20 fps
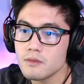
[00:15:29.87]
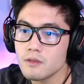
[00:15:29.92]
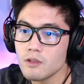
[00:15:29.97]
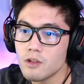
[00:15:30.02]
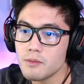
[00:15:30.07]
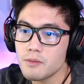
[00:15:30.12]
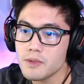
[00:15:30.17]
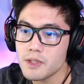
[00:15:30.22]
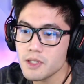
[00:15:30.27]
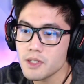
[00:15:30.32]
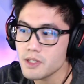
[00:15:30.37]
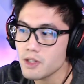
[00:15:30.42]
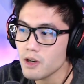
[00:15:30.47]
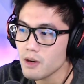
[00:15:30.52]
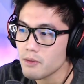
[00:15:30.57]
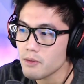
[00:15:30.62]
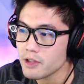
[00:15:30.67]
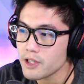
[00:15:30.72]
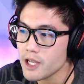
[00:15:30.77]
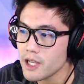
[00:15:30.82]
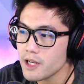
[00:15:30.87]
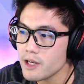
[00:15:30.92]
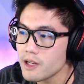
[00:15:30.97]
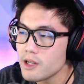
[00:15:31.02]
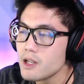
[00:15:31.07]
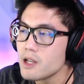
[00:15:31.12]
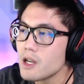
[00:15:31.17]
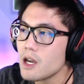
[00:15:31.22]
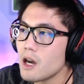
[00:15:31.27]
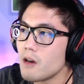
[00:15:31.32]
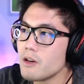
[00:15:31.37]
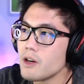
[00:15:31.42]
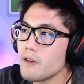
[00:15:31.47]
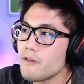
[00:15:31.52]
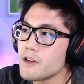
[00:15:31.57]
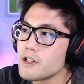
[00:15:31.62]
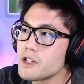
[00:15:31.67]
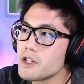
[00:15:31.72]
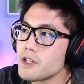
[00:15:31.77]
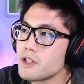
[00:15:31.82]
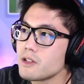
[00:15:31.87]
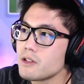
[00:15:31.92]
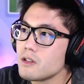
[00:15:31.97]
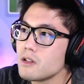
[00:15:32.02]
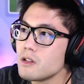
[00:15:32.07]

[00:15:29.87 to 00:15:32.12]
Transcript: Oops, sorry about that. I wonder if I should...